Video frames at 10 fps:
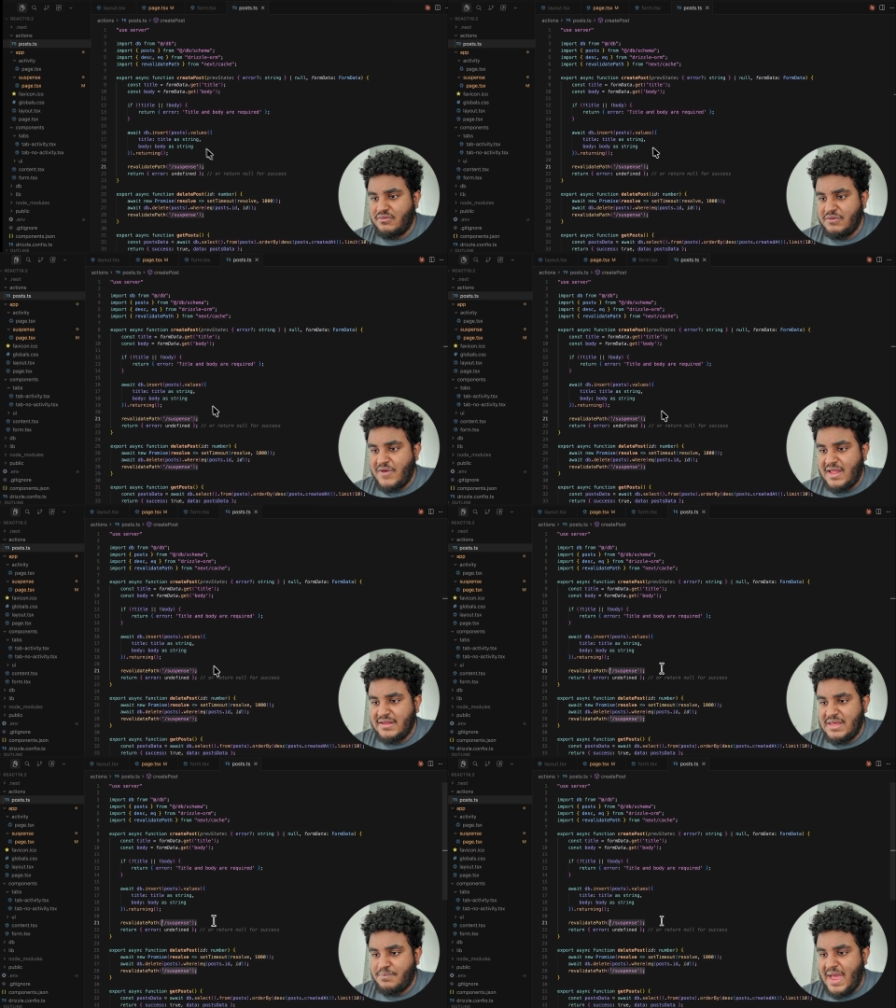The
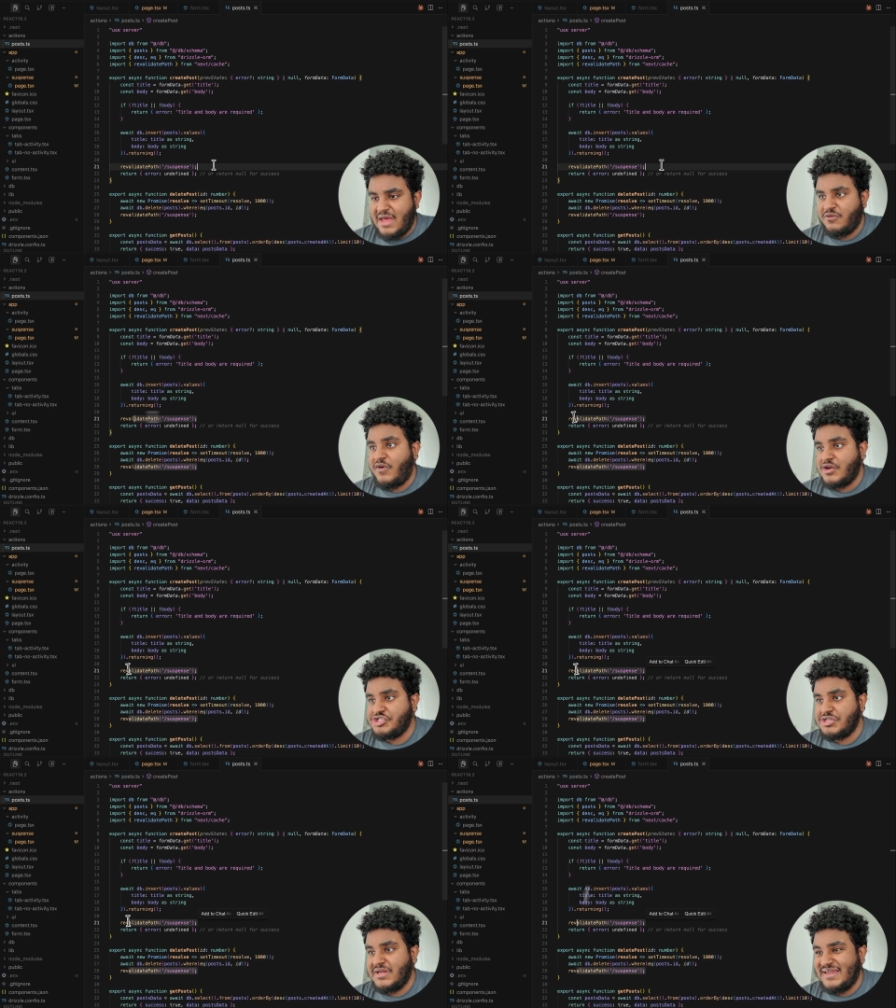RevalidatePath
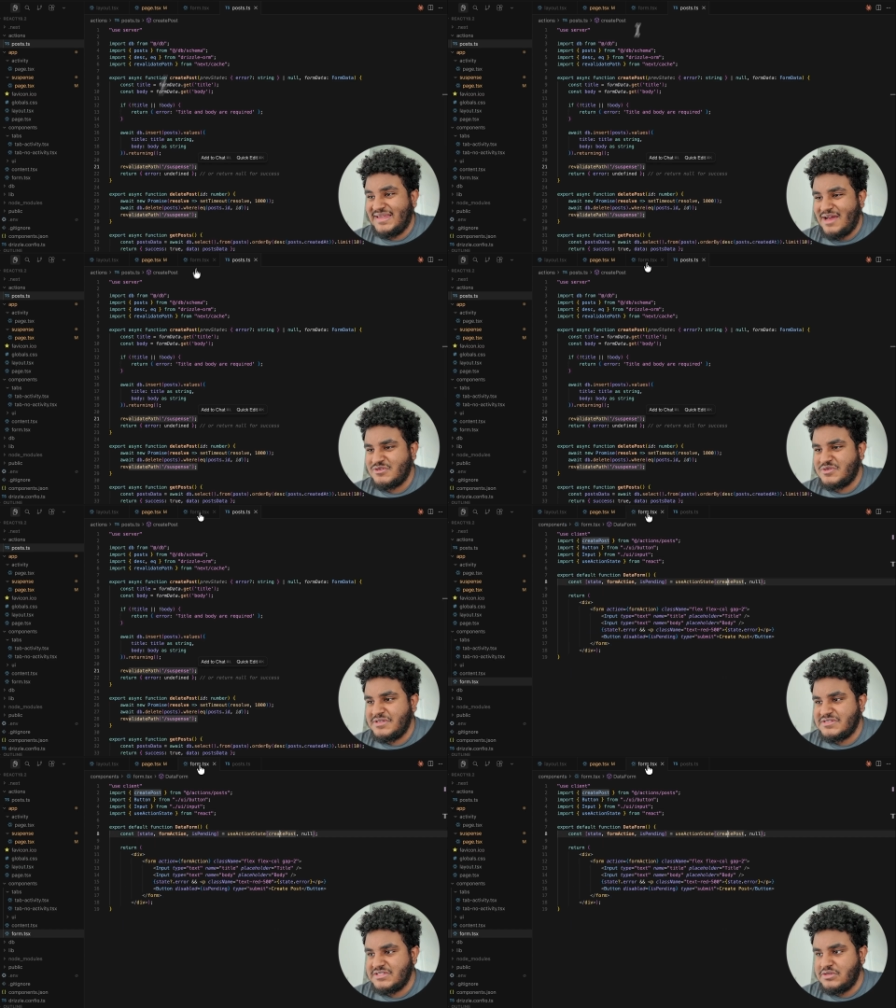function allows
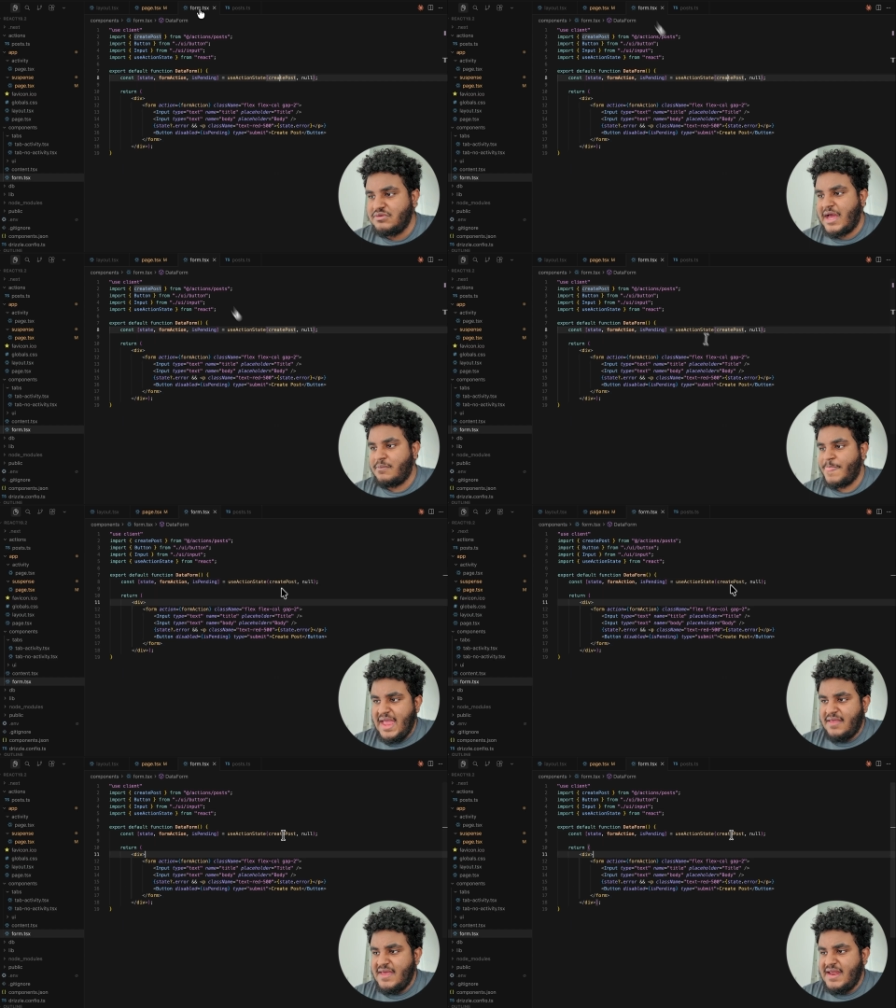me to do that.
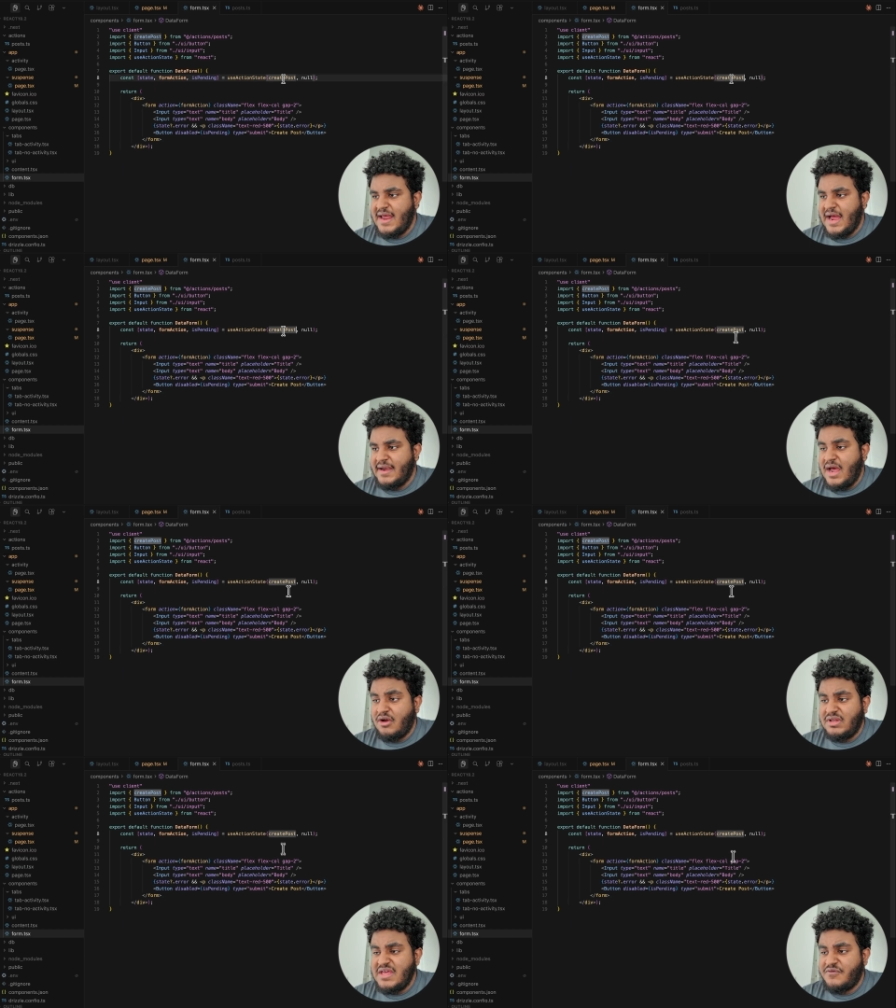And then
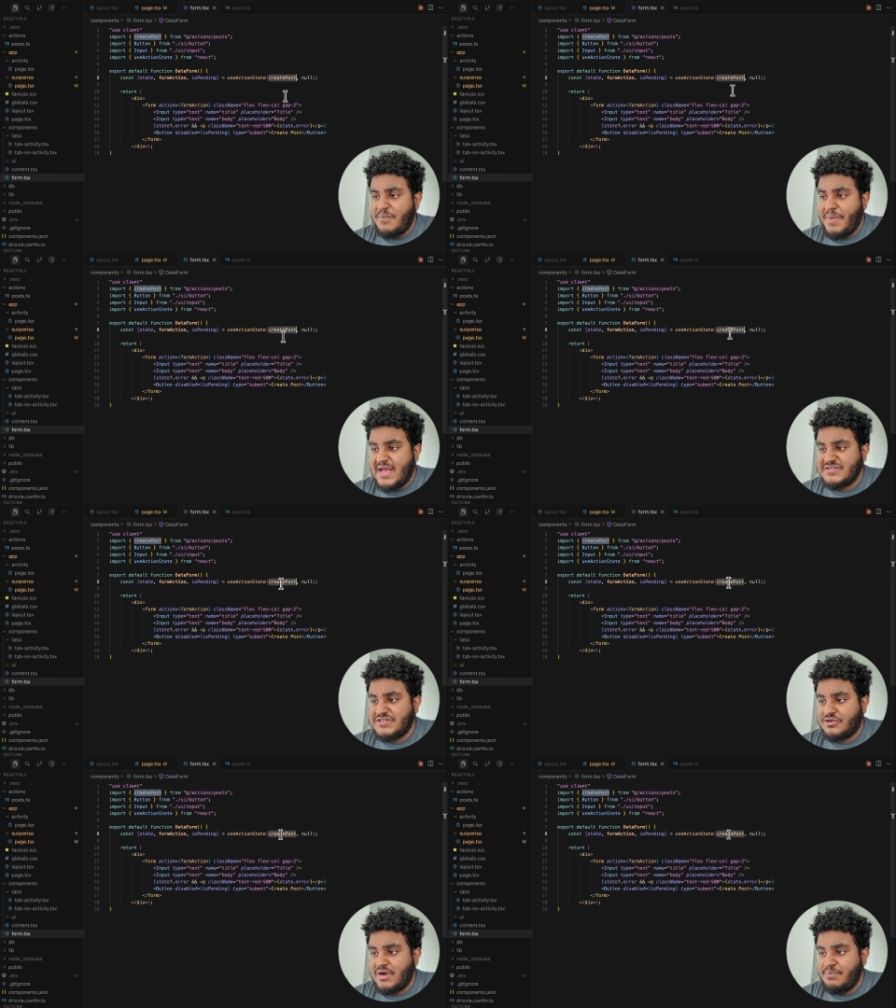not only have I
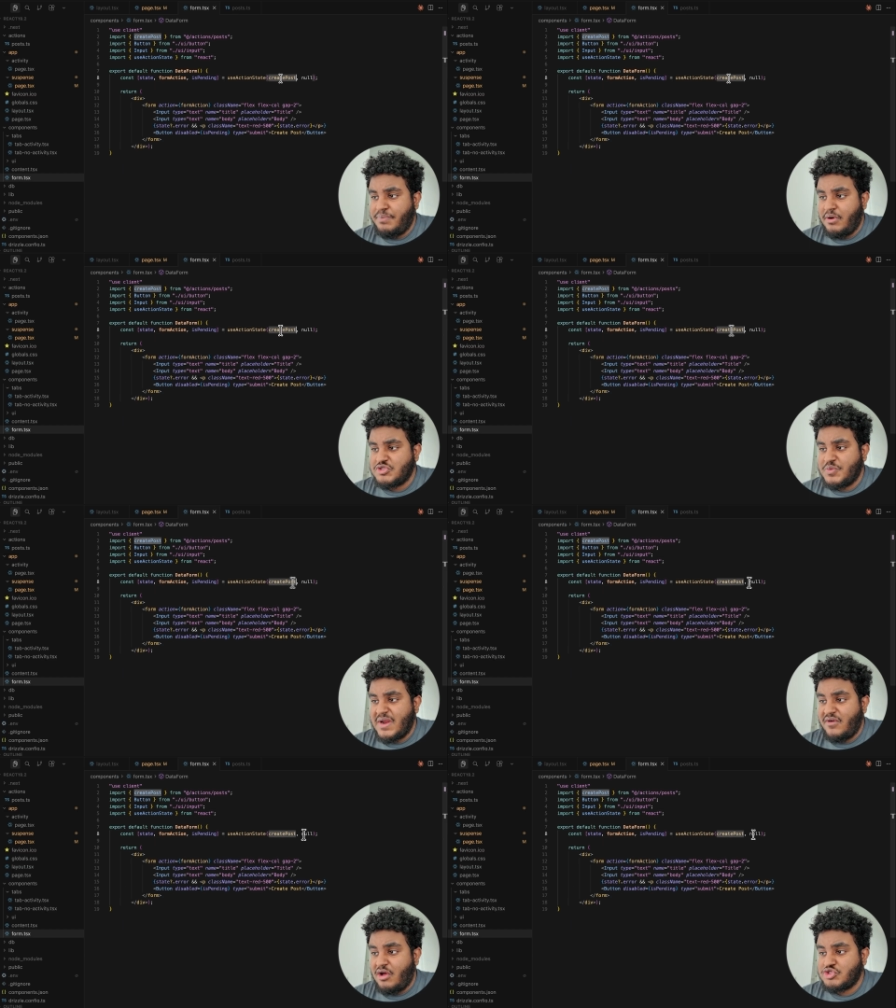passed in create post,
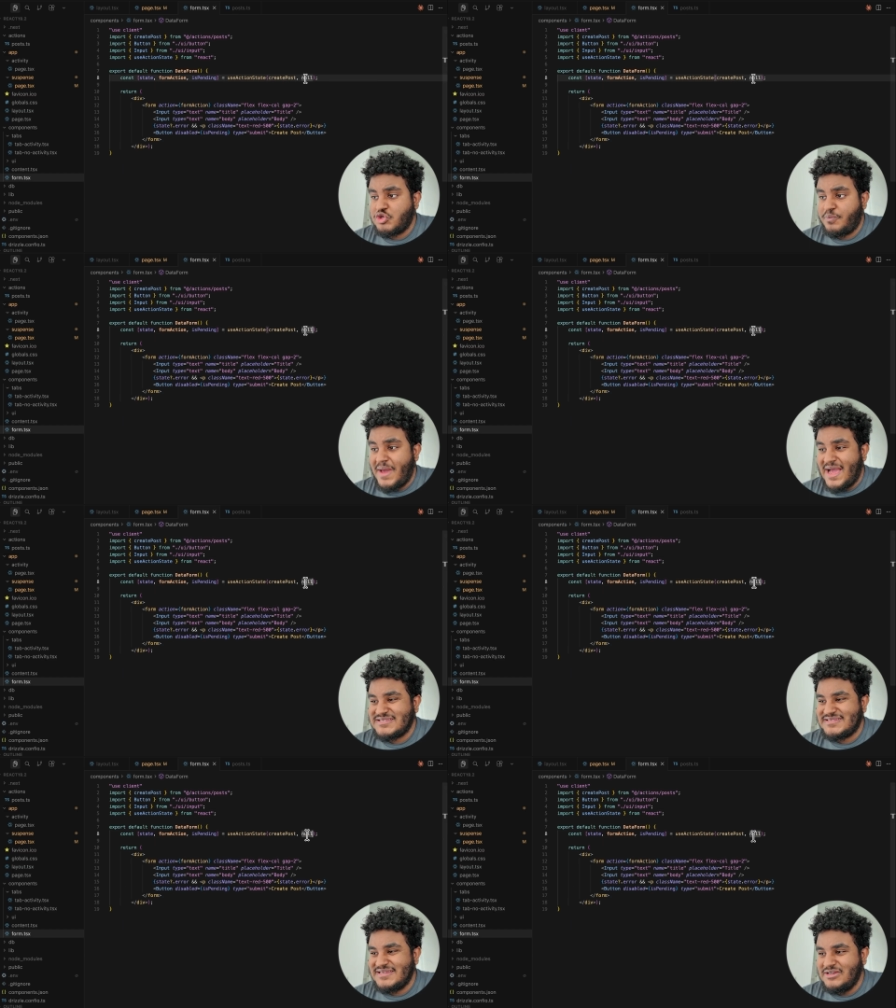but I've also
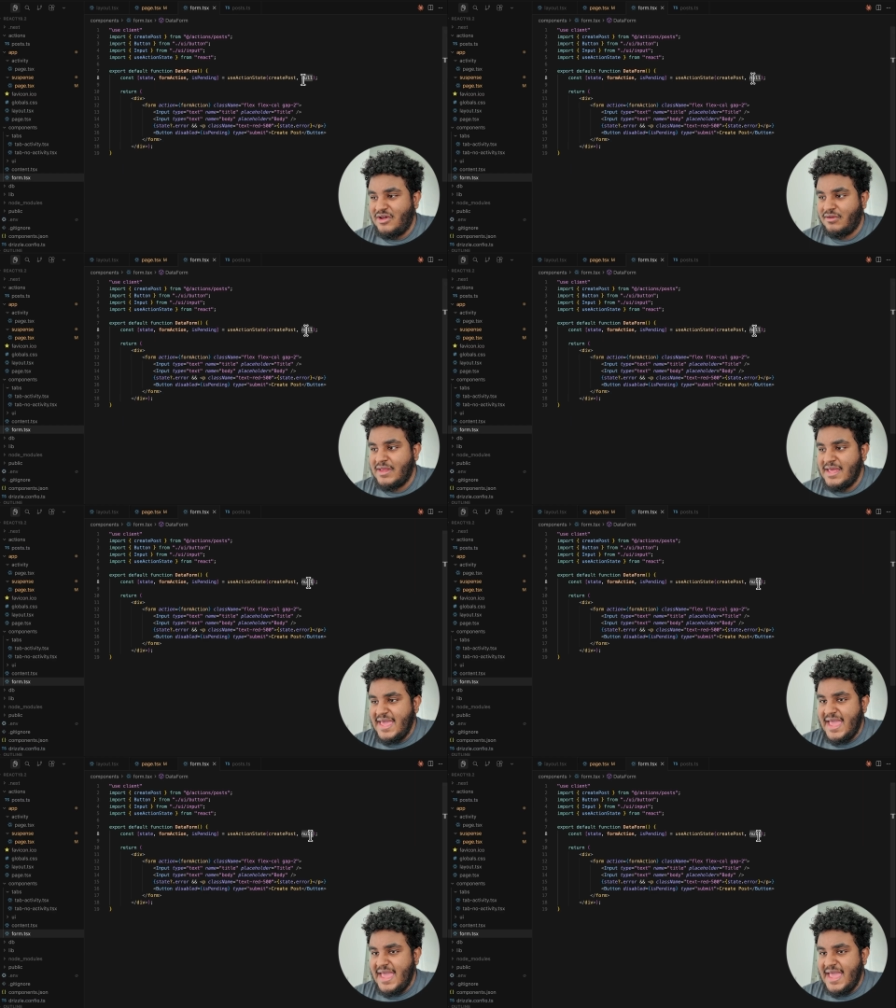passed in null.